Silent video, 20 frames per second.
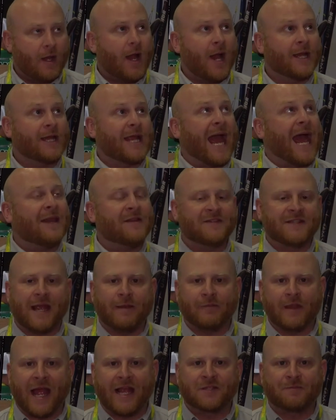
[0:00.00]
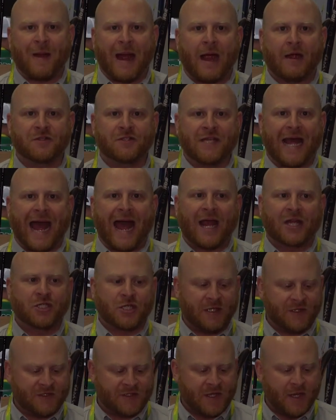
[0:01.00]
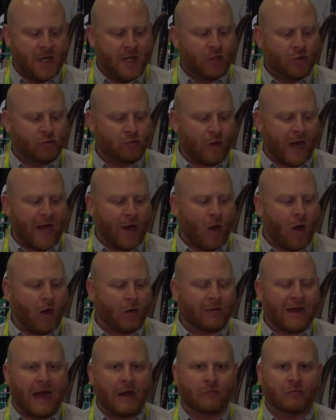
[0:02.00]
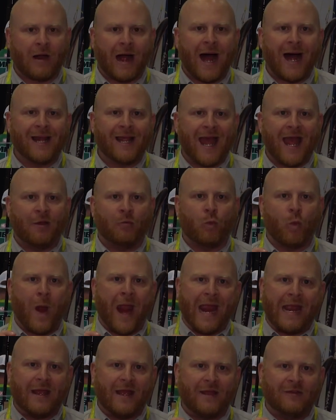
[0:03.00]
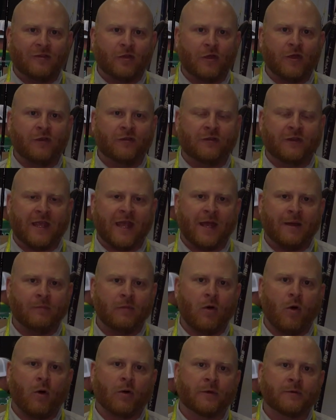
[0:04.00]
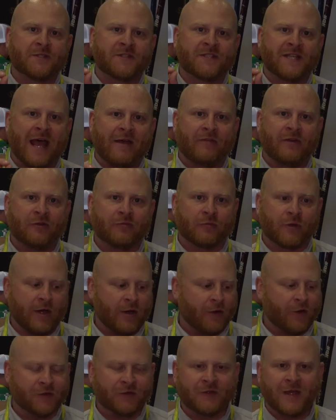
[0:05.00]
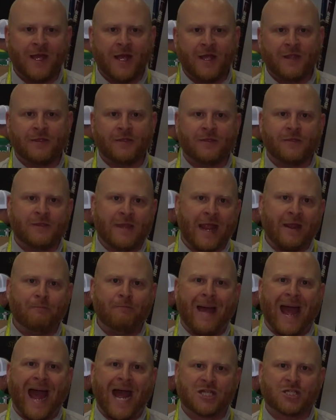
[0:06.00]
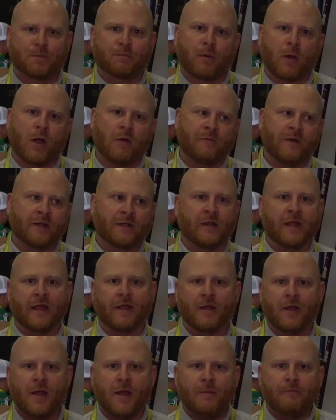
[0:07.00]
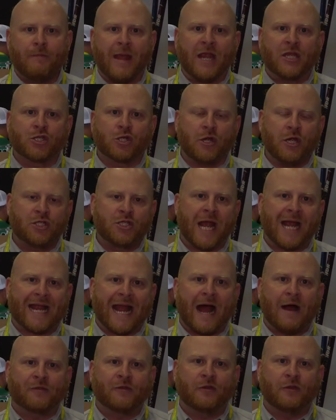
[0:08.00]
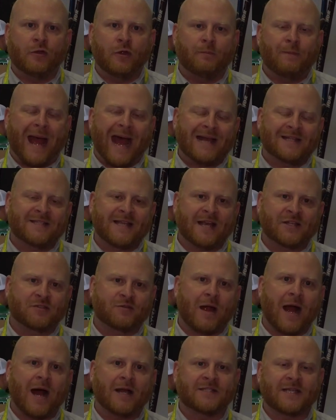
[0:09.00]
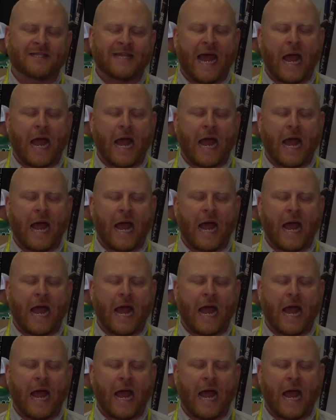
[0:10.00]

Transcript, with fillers: Again, same lengths, powers, and actions. Great all-around rod, and wait until you see them on Seviin reels. They match perfectly. Make sure you check out the new Bass X rods at